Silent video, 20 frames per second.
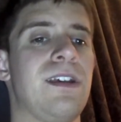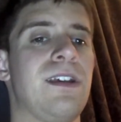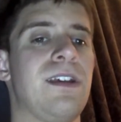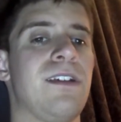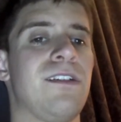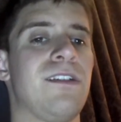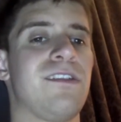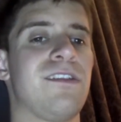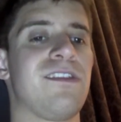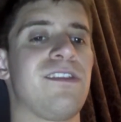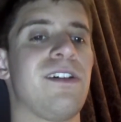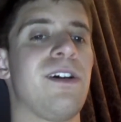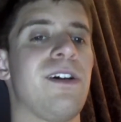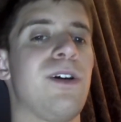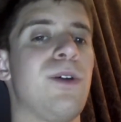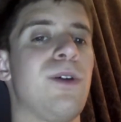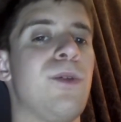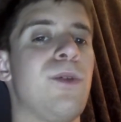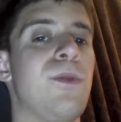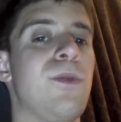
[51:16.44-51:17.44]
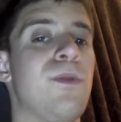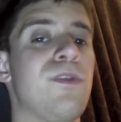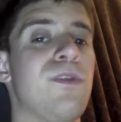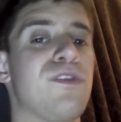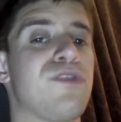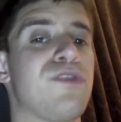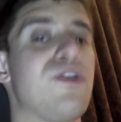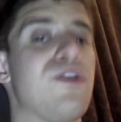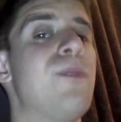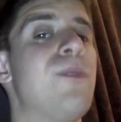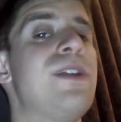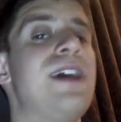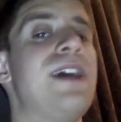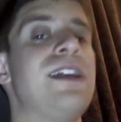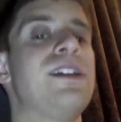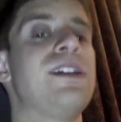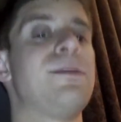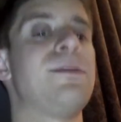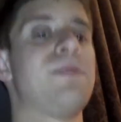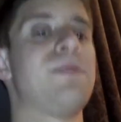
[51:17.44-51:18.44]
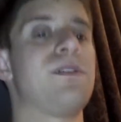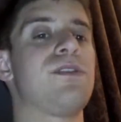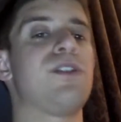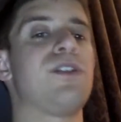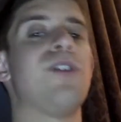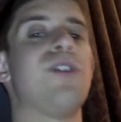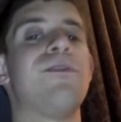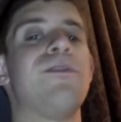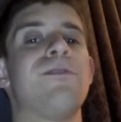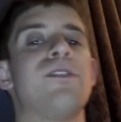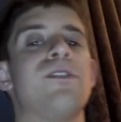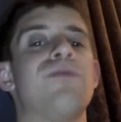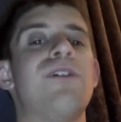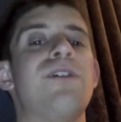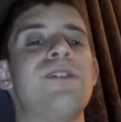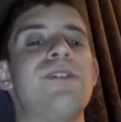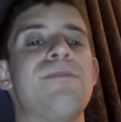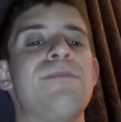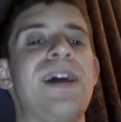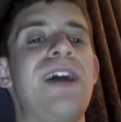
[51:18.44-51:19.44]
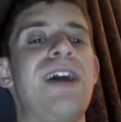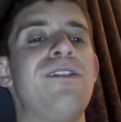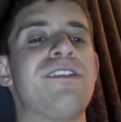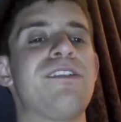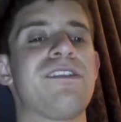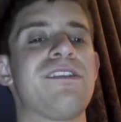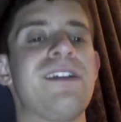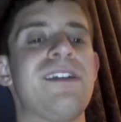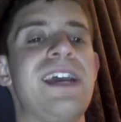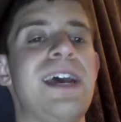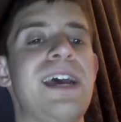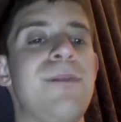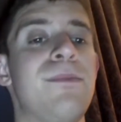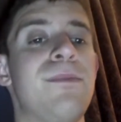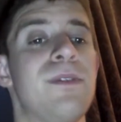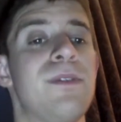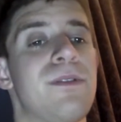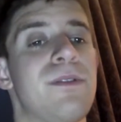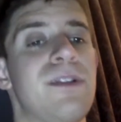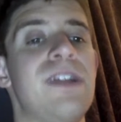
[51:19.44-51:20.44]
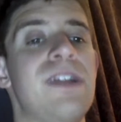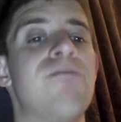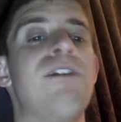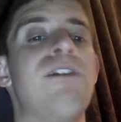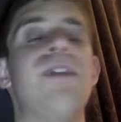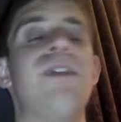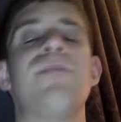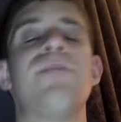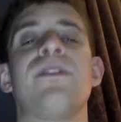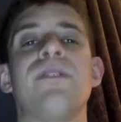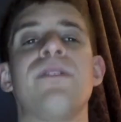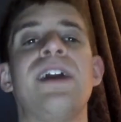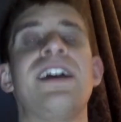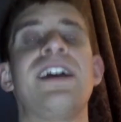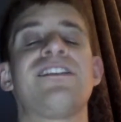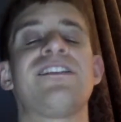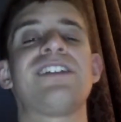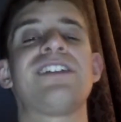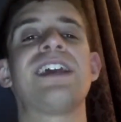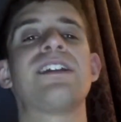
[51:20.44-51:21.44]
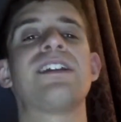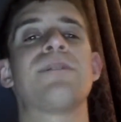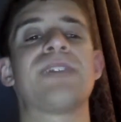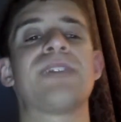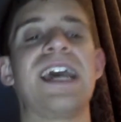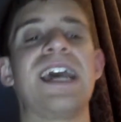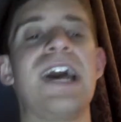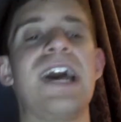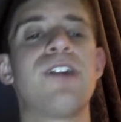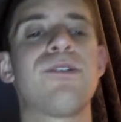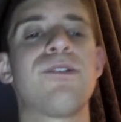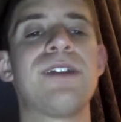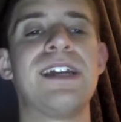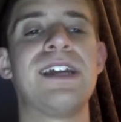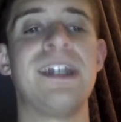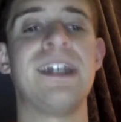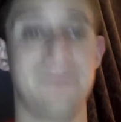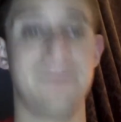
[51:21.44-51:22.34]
So Strowman ended up going for the run power slam later on, but Lashley ended up countering it.